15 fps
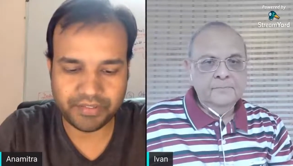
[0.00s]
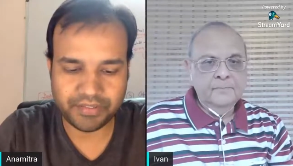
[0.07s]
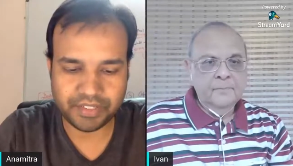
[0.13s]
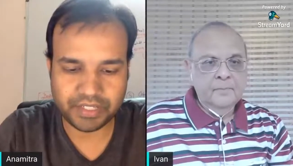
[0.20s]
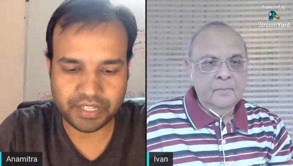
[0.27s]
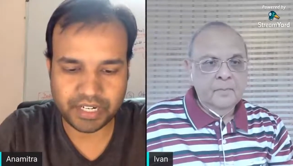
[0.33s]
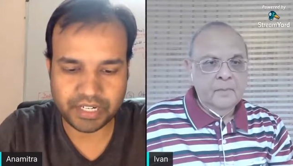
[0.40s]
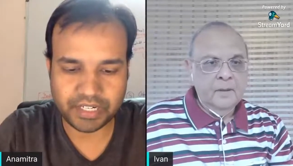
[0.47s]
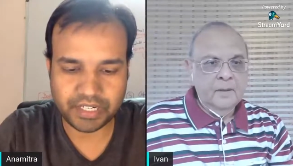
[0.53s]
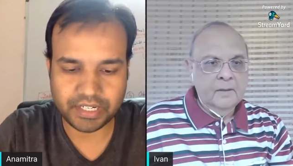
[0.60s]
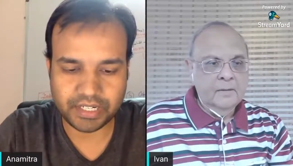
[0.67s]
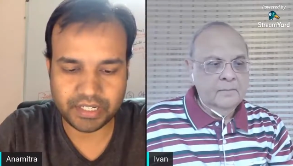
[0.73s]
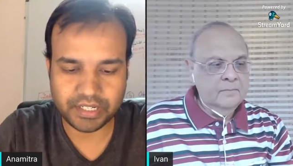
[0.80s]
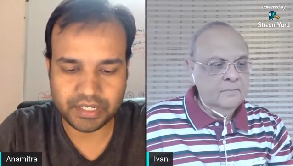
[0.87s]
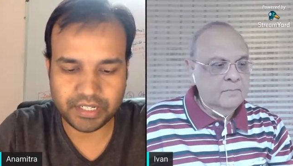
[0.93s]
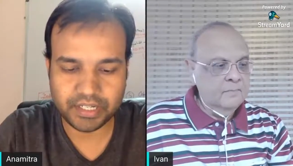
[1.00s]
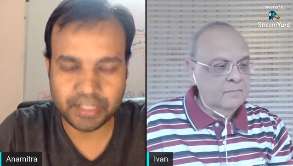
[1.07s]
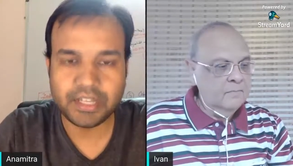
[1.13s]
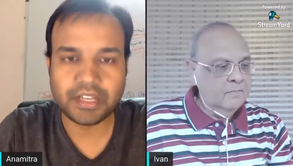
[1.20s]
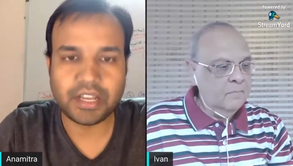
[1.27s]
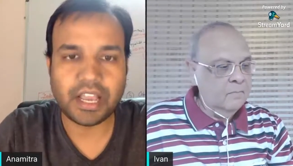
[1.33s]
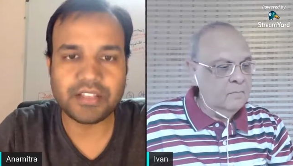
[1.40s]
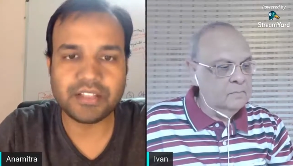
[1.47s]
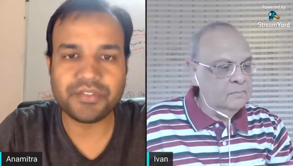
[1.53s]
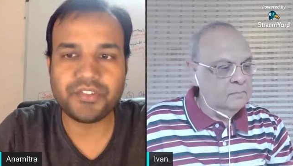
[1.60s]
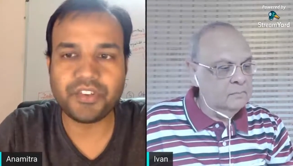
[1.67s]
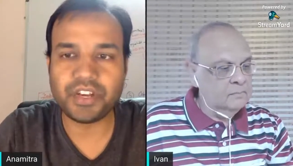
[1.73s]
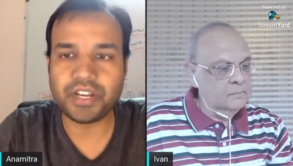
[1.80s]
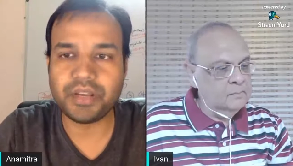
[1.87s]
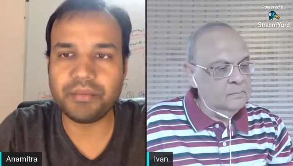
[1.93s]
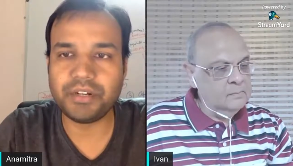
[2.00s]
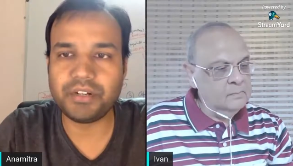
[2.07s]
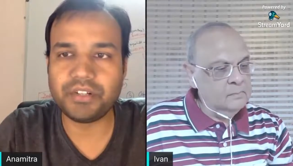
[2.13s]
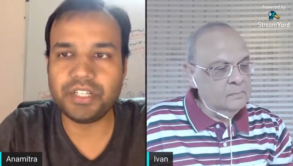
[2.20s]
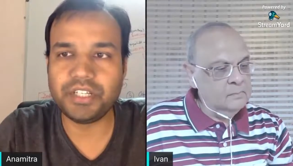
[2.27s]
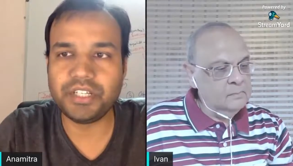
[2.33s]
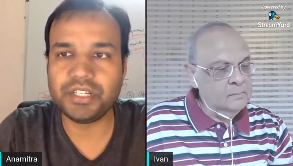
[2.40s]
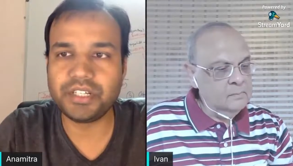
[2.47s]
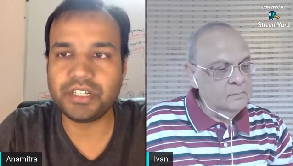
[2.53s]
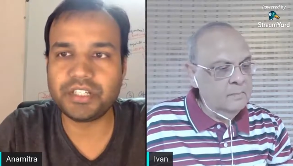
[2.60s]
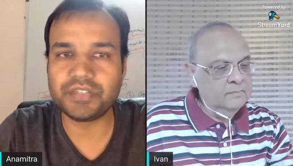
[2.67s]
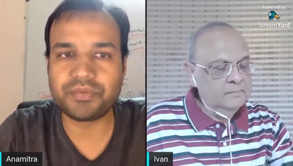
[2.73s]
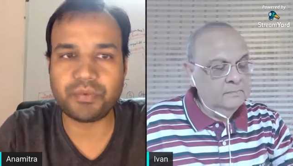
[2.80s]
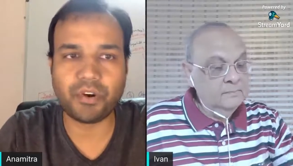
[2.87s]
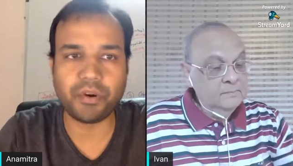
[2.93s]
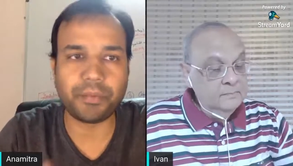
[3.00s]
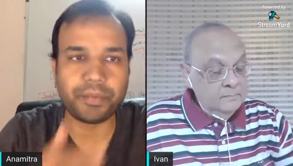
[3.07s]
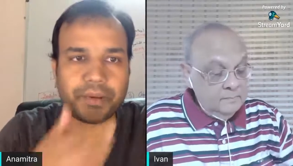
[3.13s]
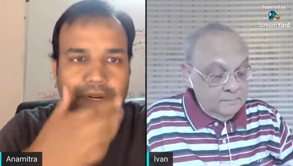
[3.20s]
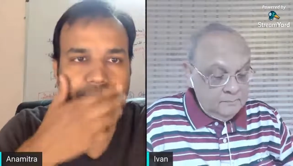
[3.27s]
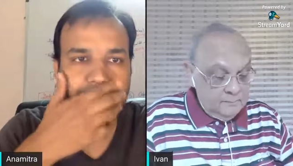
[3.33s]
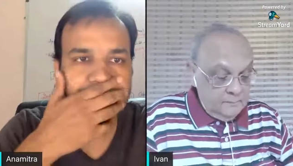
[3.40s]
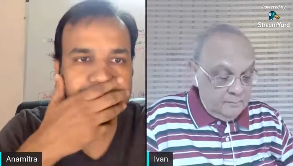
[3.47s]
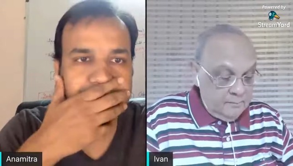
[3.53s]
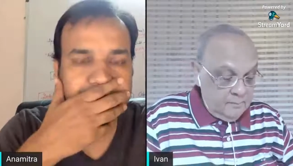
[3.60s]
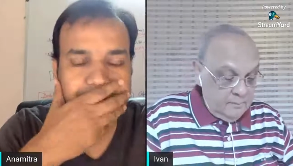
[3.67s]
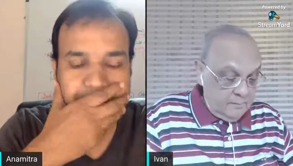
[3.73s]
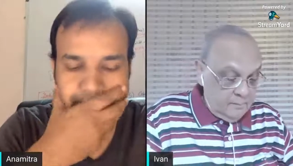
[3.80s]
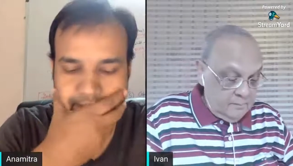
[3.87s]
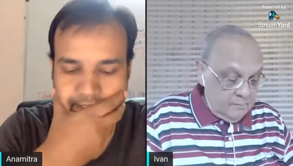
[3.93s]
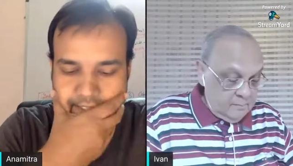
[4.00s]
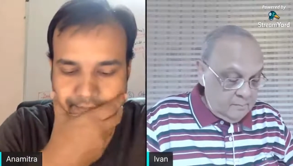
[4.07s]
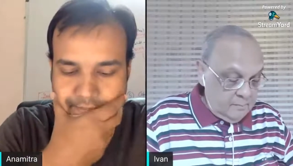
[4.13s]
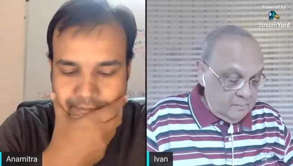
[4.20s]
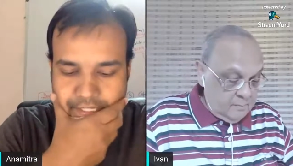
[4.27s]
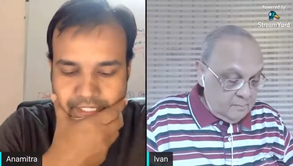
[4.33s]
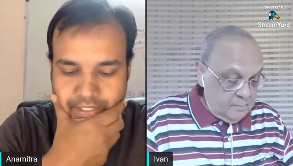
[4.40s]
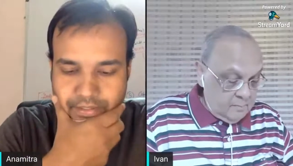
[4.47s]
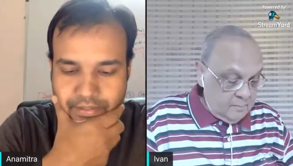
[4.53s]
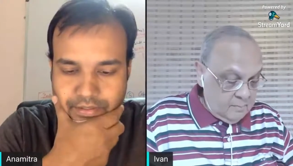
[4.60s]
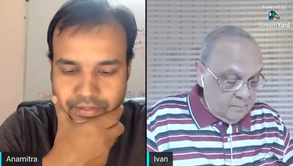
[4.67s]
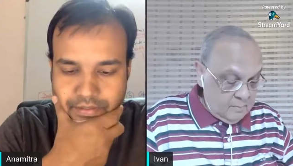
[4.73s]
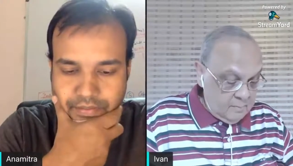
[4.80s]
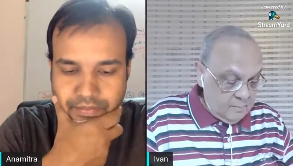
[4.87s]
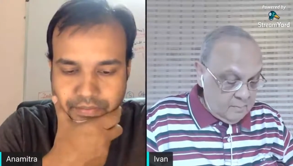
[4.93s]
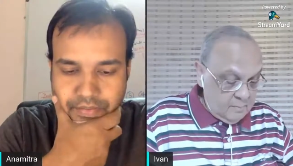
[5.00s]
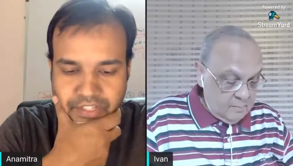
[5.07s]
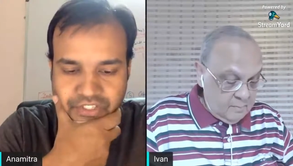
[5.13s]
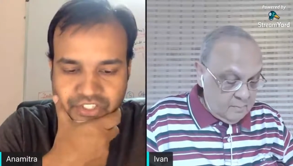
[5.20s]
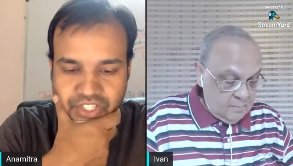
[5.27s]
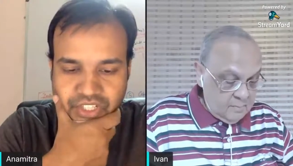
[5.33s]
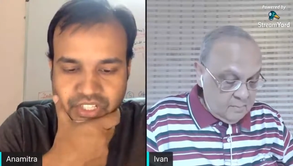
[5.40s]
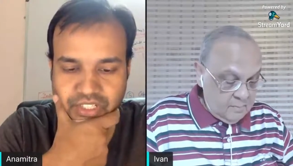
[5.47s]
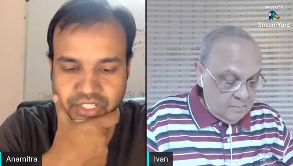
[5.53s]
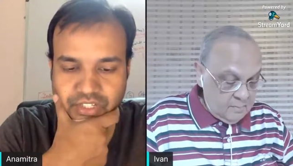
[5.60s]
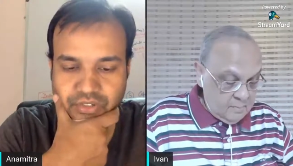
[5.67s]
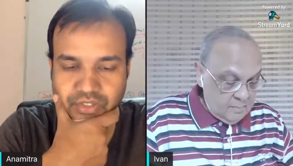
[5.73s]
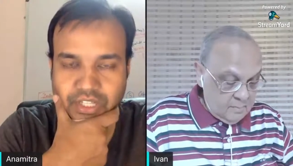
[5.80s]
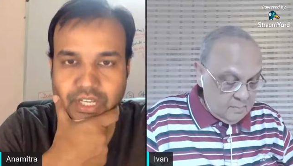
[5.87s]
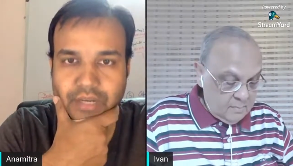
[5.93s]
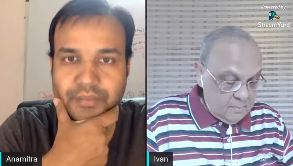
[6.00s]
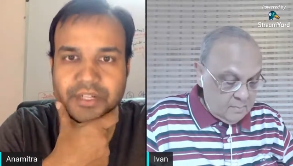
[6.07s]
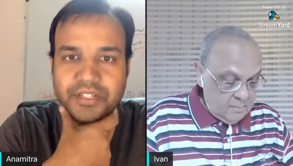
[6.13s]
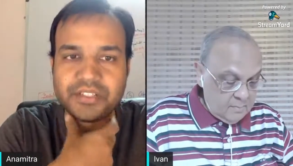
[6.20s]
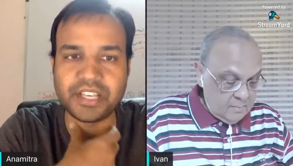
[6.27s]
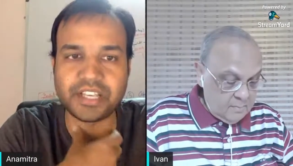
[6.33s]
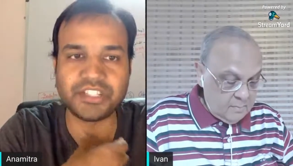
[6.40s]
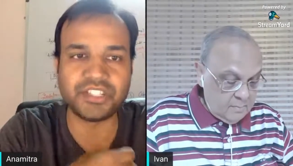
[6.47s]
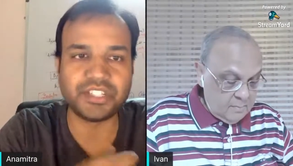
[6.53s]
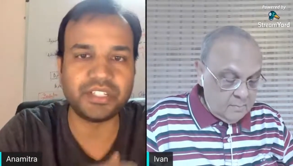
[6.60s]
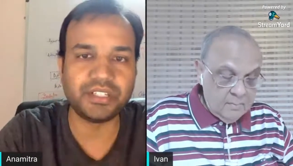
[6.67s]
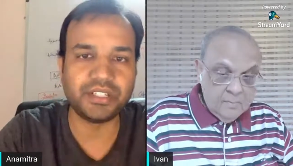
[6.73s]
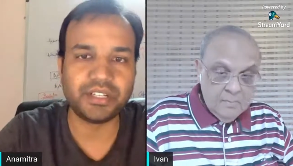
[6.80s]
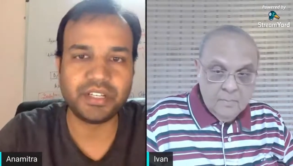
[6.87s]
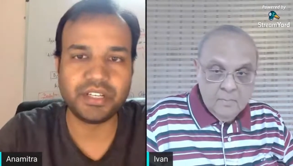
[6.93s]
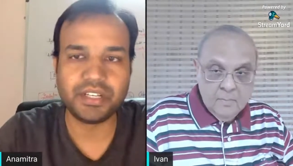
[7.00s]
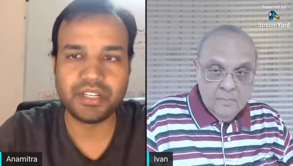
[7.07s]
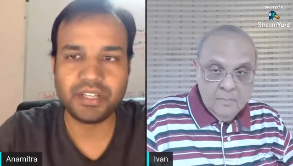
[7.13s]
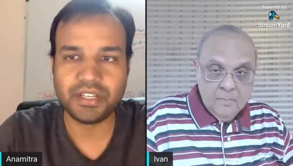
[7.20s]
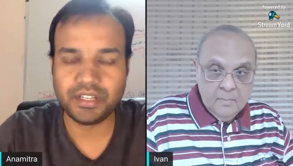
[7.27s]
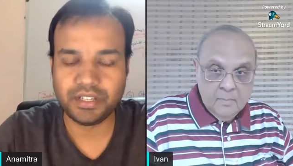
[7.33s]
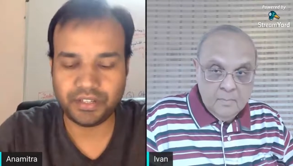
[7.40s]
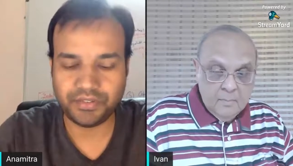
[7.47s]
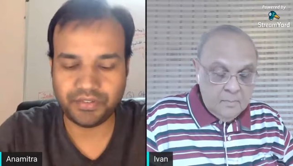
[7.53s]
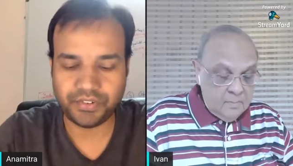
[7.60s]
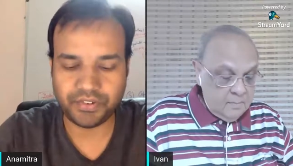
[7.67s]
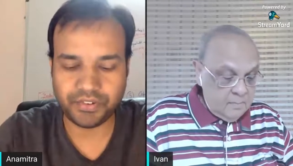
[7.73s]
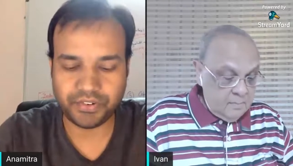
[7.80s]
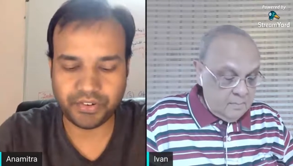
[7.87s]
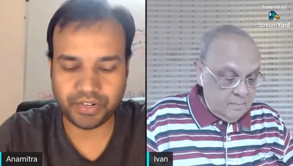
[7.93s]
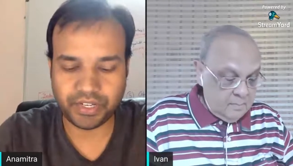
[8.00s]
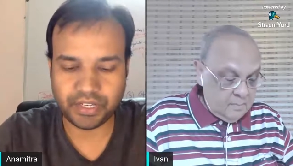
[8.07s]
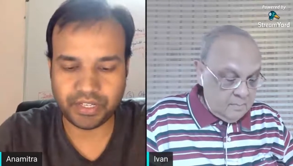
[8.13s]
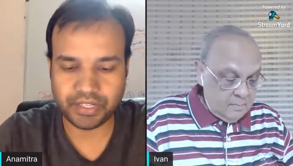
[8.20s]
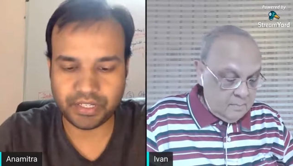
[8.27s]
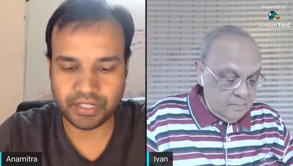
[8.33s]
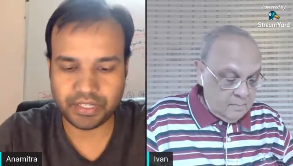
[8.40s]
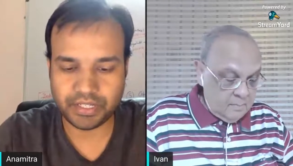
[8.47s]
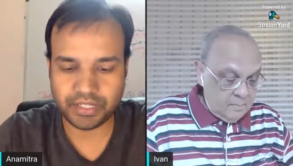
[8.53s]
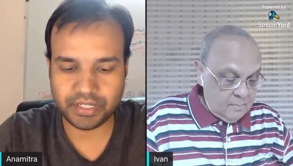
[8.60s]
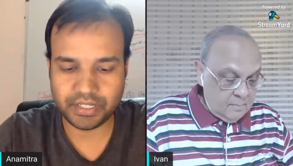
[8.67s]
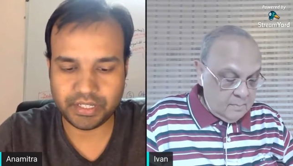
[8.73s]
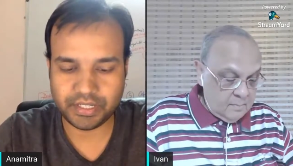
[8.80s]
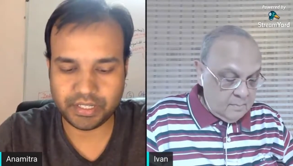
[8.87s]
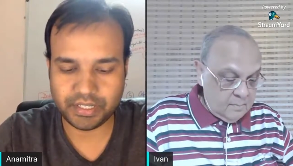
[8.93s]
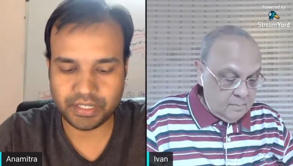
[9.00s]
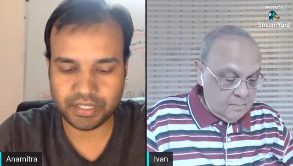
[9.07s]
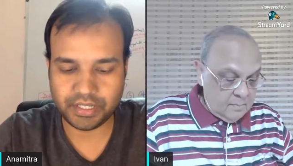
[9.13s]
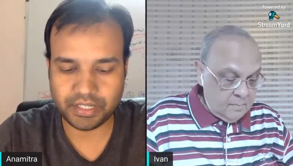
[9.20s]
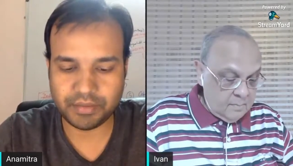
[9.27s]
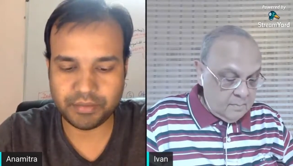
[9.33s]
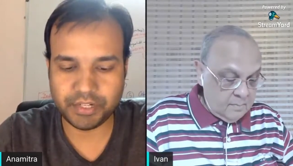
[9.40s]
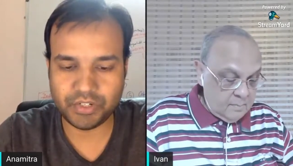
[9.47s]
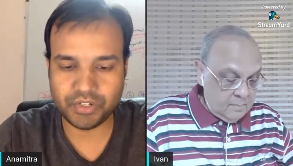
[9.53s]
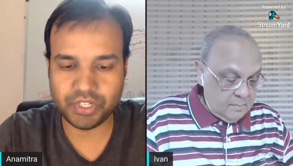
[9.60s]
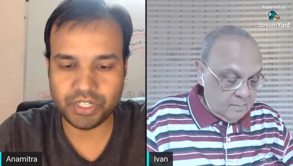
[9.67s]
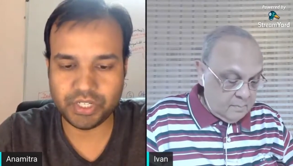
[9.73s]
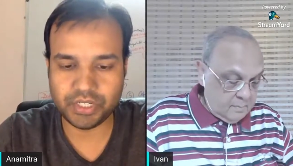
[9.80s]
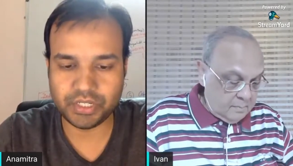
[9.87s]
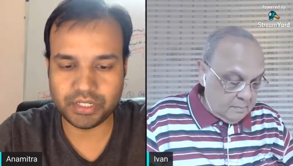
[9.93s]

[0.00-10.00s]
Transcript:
Speaker 1: started. Guys, if you are able to hear us properly, then please mention this into the comment section. If you're able to hear.